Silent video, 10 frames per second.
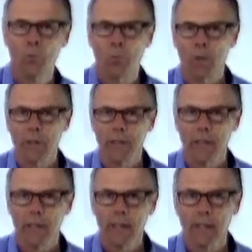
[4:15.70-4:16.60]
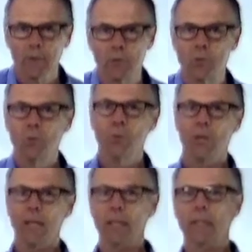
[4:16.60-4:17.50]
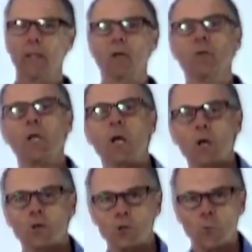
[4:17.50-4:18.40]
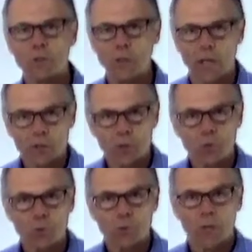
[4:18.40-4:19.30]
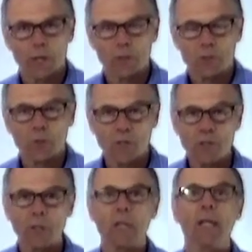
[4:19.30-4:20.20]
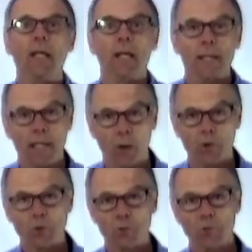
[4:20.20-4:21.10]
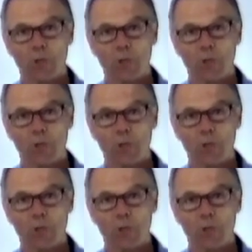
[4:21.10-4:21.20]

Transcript: 1 and 2 and then get out of it. So I just showed you how to stretch it. Now I showed you